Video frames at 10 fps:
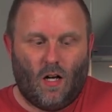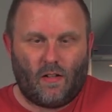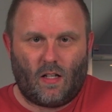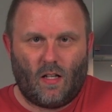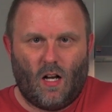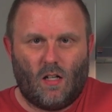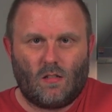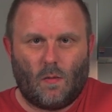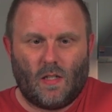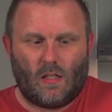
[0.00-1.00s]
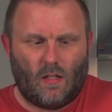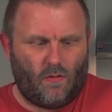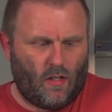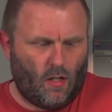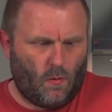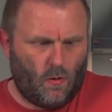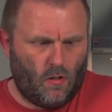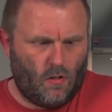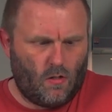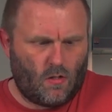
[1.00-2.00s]
I think the last time I did a video
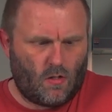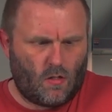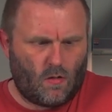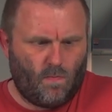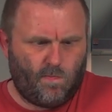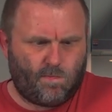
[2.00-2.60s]
was